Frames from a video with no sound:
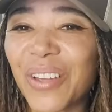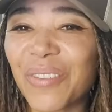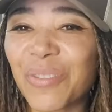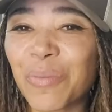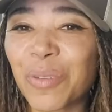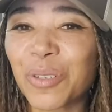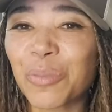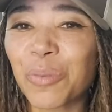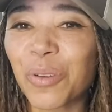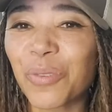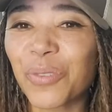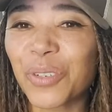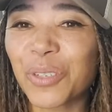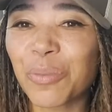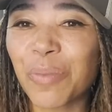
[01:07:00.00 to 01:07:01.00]
have the most
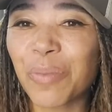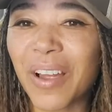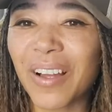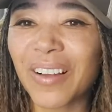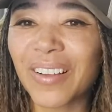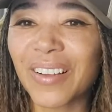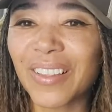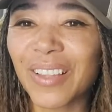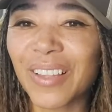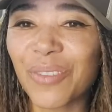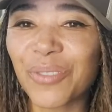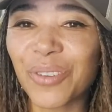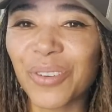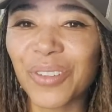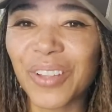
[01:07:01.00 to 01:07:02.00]
beautiful smile. I love
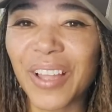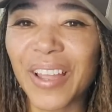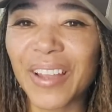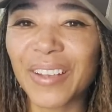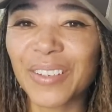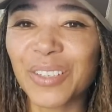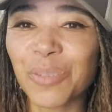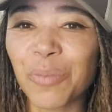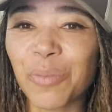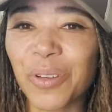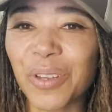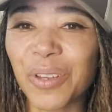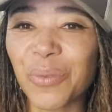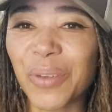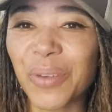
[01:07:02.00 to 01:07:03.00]
your light,
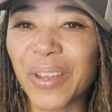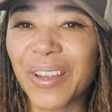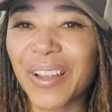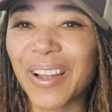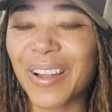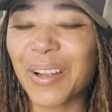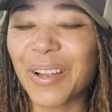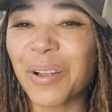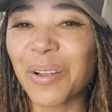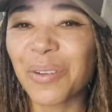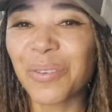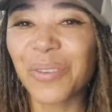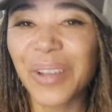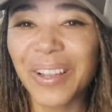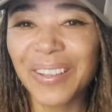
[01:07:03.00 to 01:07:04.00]
smoky wing.
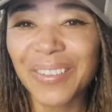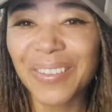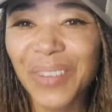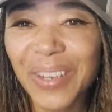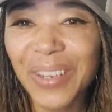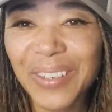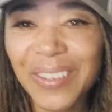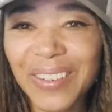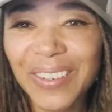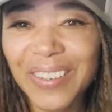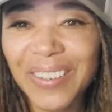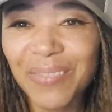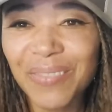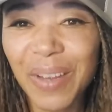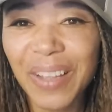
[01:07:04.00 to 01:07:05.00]
what? What?
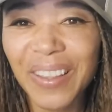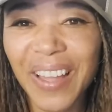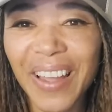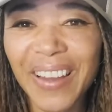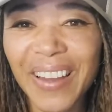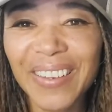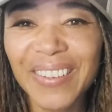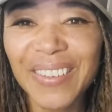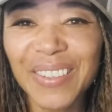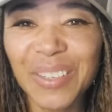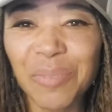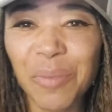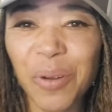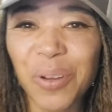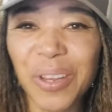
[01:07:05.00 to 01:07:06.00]
My light,
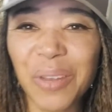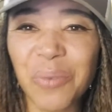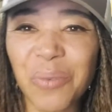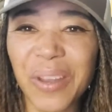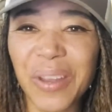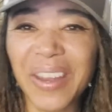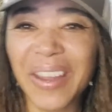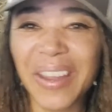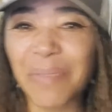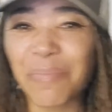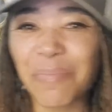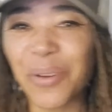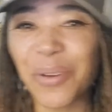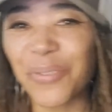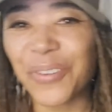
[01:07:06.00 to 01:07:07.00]
smoky wing, and
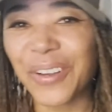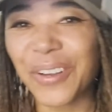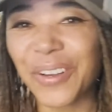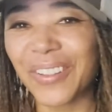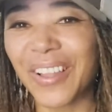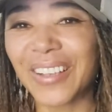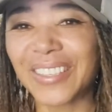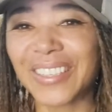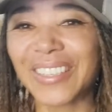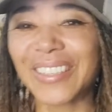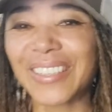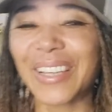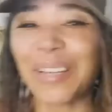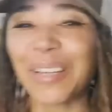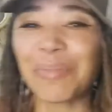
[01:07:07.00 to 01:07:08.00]
perfect glossy
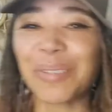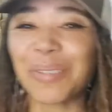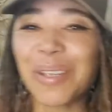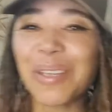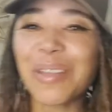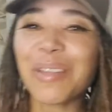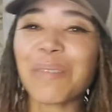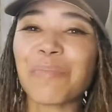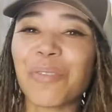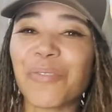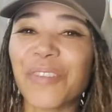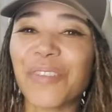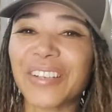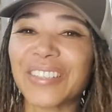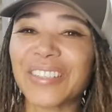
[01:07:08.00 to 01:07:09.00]
lips.
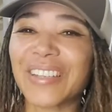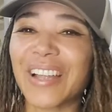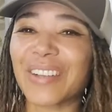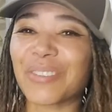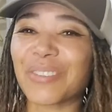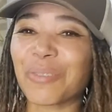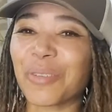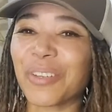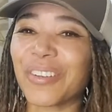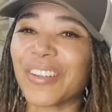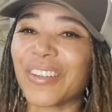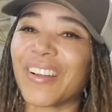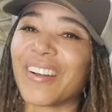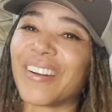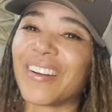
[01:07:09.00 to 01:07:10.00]
Perfection, natural
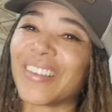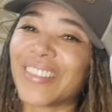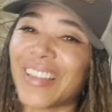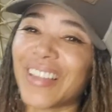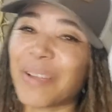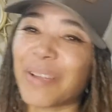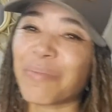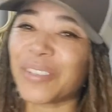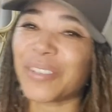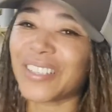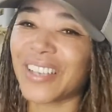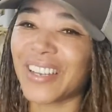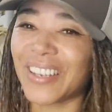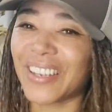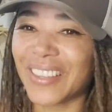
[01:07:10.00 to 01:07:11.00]
beauty. Oh, I
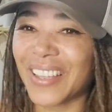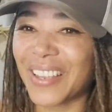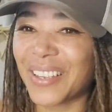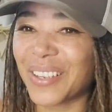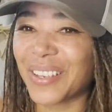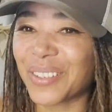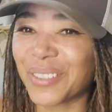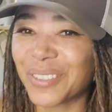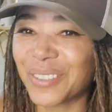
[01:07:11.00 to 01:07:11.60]
appreciate it. Thank you.